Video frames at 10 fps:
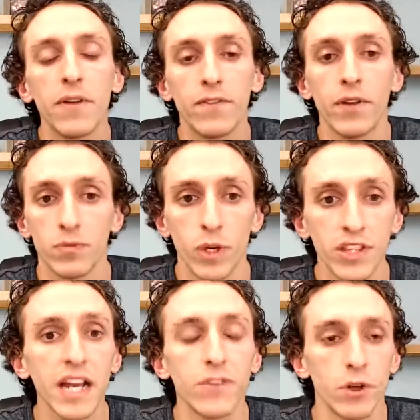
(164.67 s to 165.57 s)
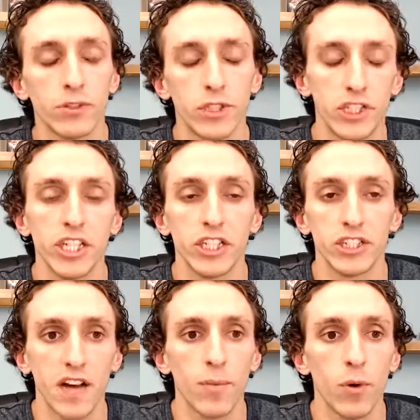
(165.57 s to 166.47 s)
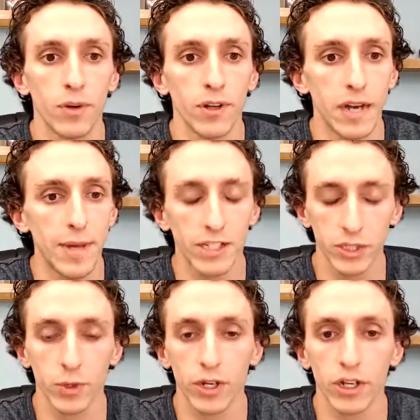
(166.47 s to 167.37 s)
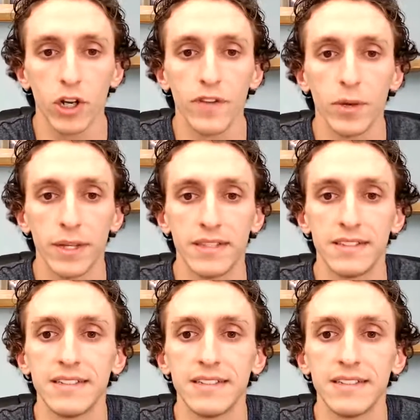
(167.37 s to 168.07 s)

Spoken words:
But one thing I've noticed with the Chase Travel Portal, and I'm actually working on a video about this,